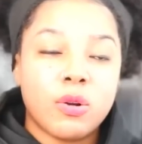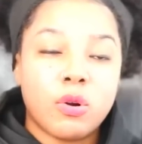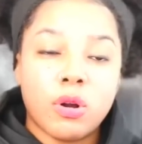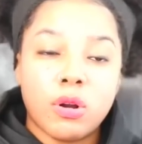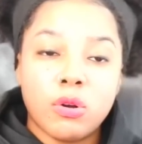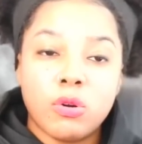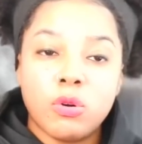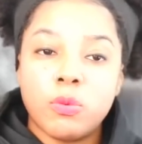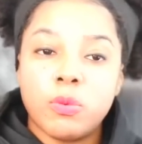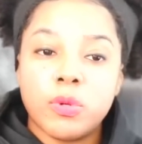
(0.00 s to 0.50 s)

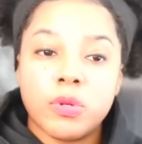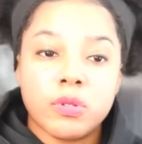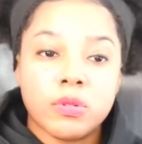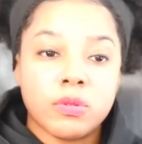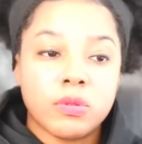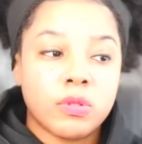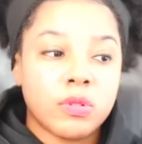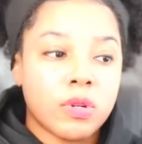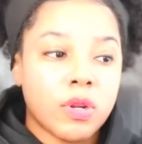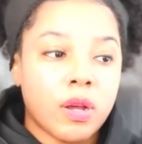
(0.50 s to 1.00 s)
or who
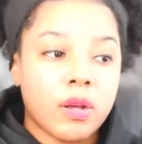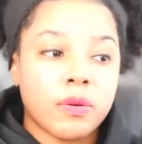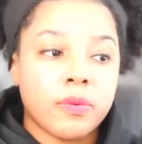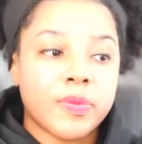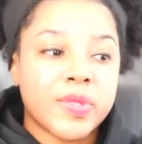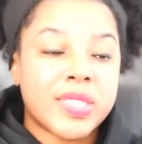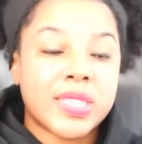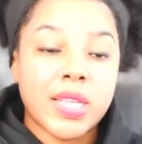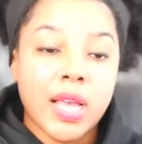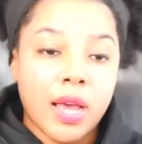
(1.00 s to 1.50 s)
will, you
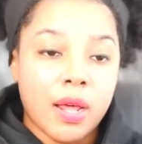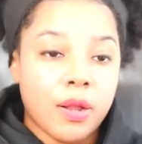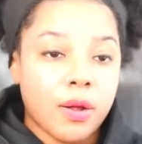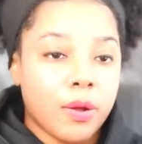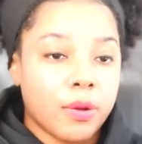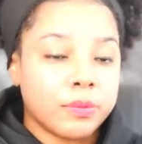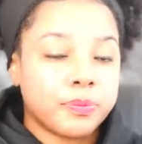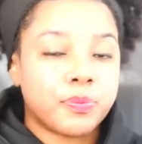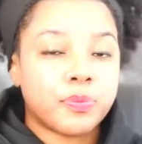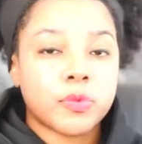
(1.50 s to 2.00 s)
know,
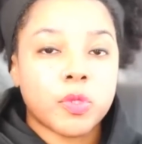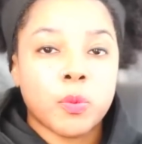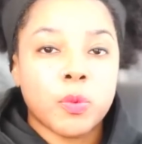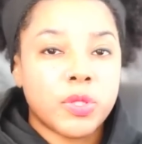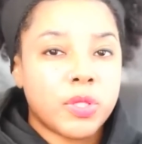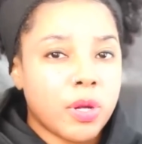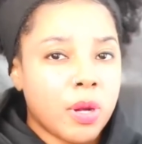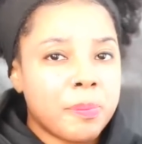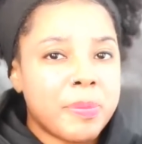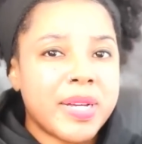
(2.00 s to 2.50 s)
settle
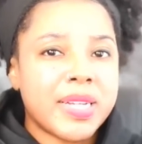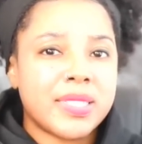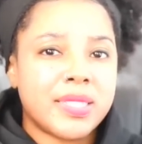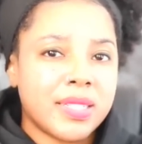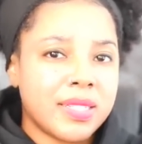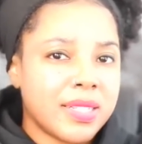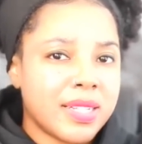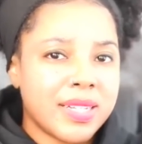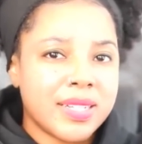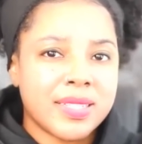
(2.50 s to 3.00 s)
with your
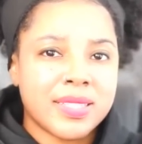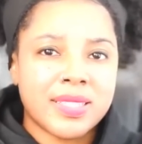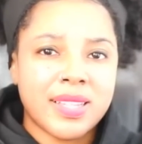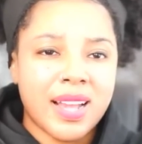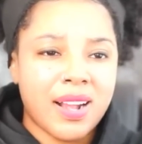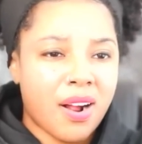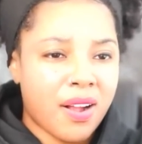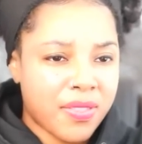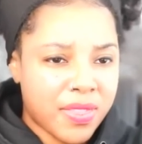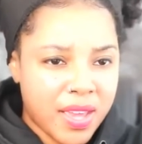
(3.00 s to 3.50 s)
bustedness.
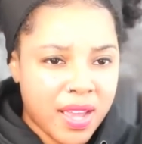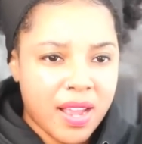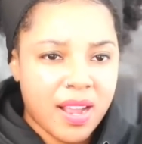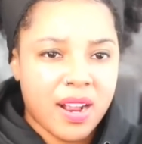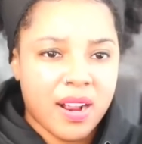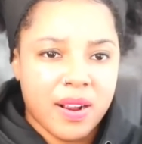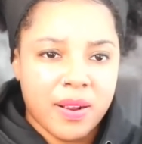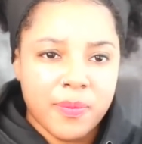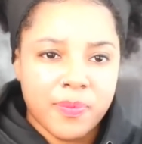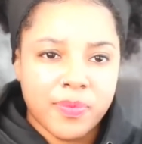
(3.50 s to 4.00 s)
They are
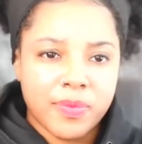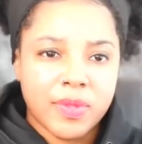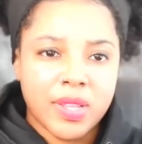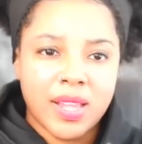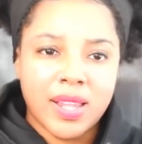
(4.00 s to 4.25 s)
there.